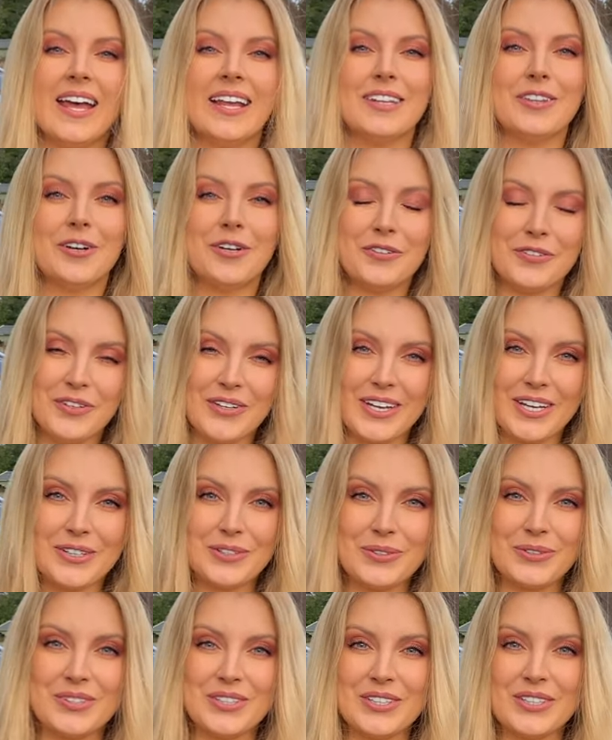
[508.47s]
Don't forget
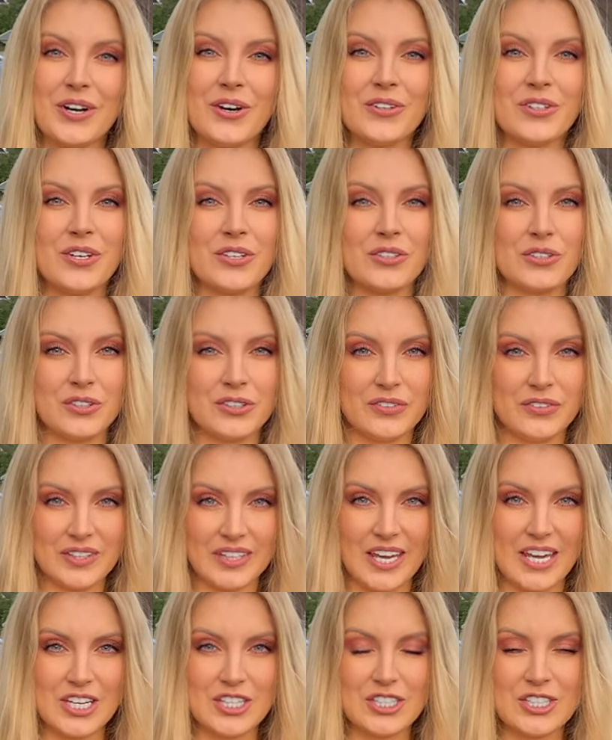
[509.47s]
to turn on your
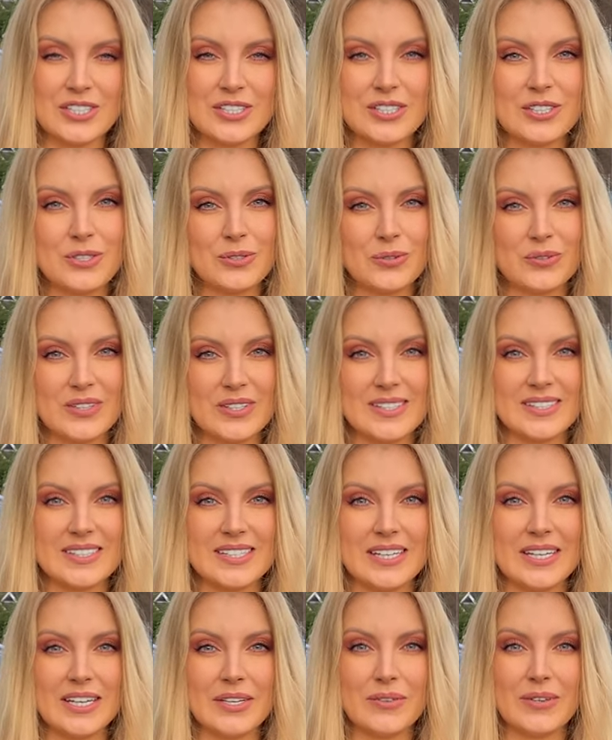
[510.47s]
notifications to
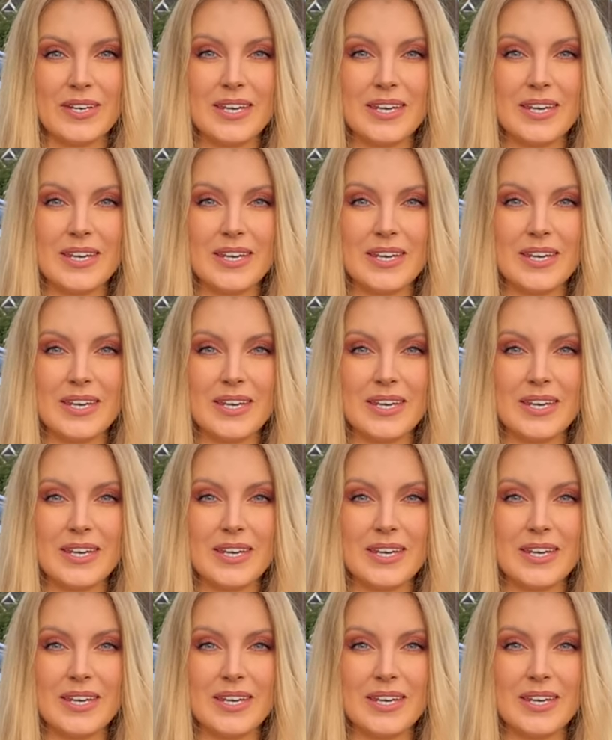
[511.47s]
receive